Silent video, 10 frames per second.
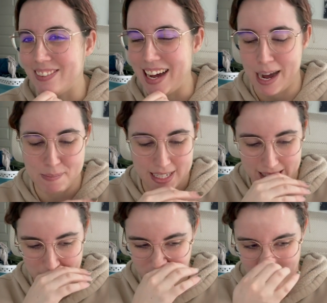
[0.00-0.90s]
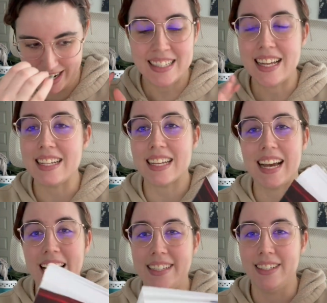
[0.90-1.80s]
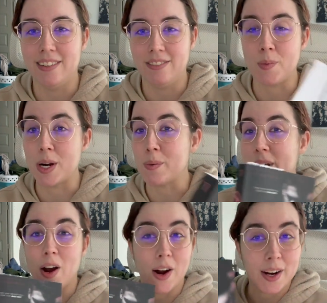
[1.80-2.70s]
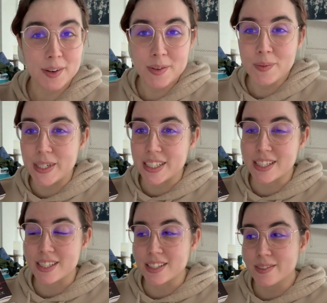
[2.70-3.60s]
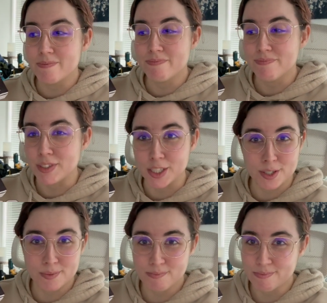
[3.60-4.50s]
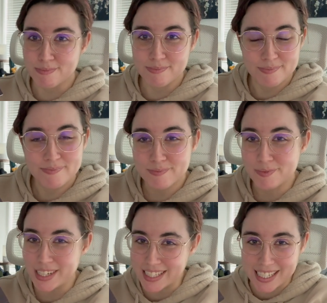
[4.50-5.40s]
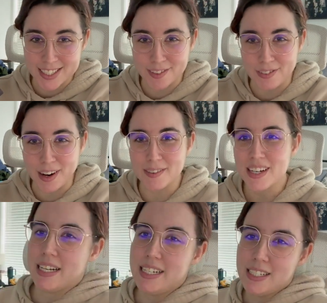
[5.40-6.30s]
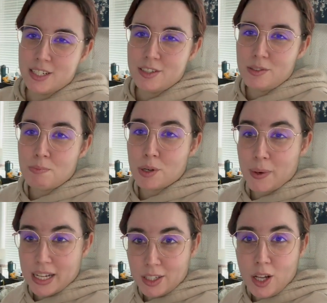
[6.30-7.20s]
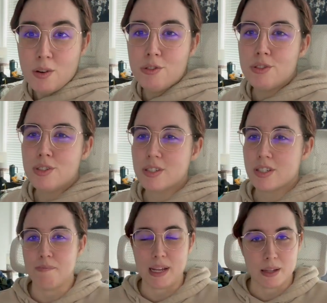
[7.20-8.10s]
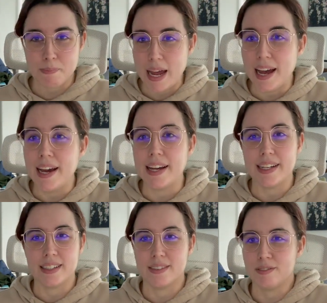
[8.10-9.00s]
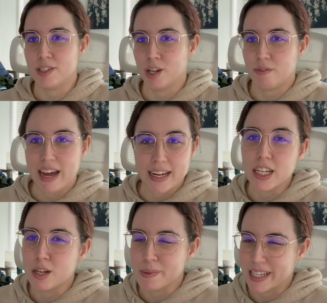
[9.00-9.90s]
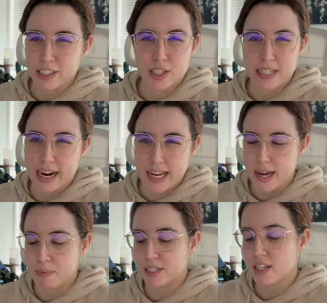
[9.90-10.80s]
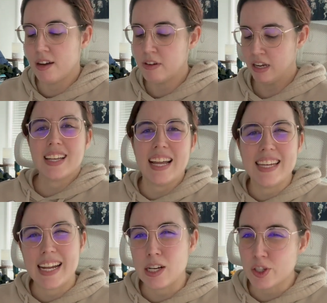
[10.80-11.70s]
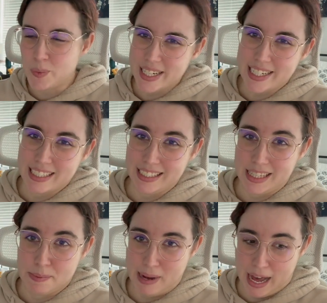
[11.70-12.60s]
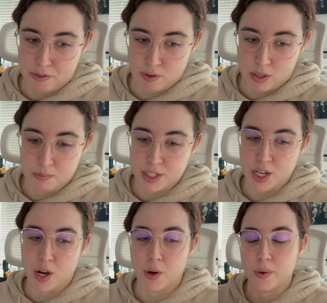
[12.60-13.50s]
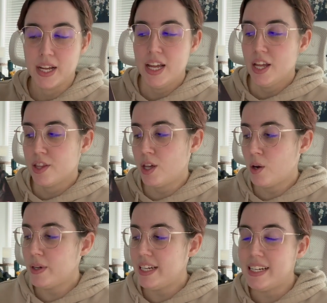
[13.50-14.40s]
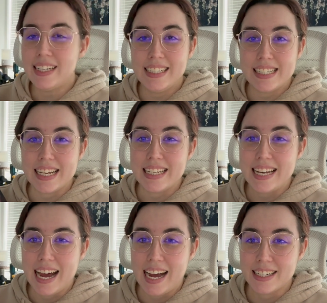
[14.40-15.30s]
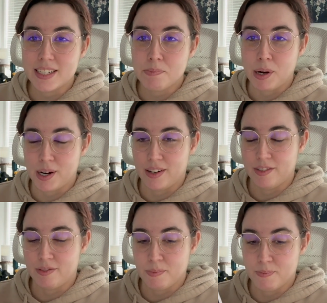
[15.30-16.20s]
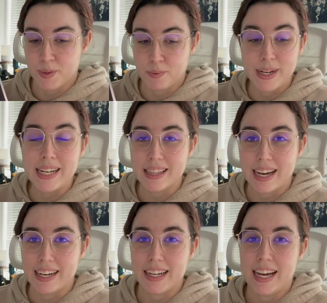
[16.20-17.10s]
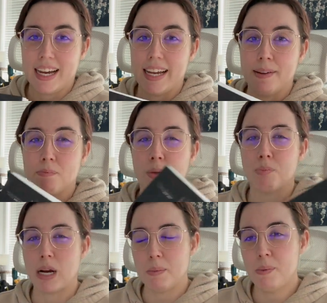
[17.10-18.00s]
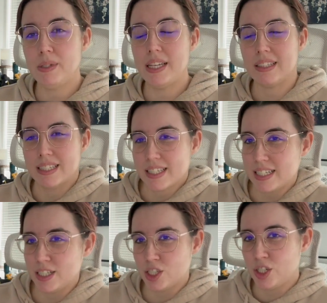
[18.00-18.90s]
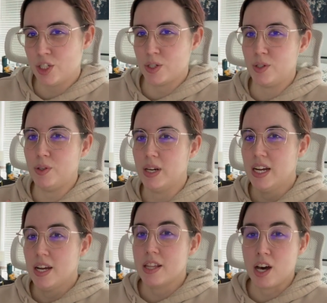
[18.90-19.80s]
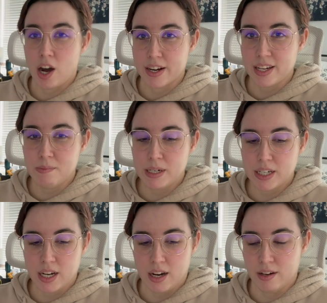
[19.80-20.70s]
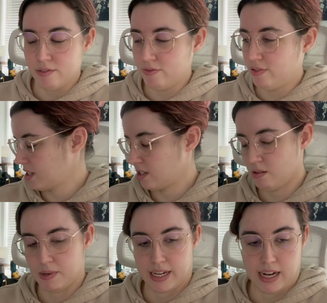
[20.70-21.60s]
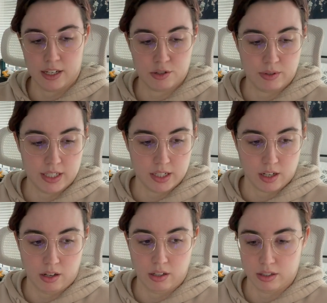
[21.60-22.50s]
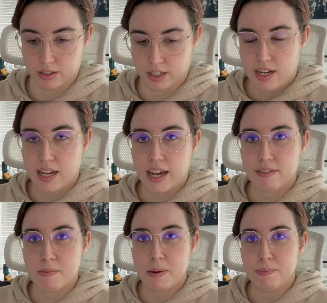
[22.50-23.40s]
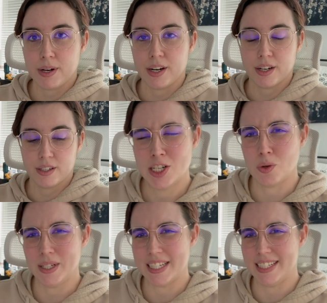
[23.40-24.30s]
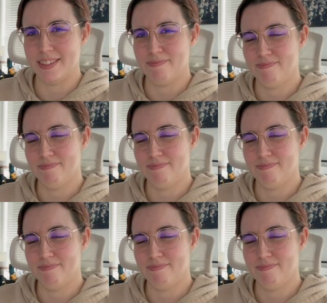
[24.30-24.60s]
what happens. But that's kind of where we are with this readathon so far. I need to put away clothes, make the bed, and you know, vacuum and like just tidy up and stuff. And then I also wanted to clean the bathroom. So though it is not part of the readathon, I will probably listen to the audiobook of, oh my gosh, what is it called? I can't remember. Twisted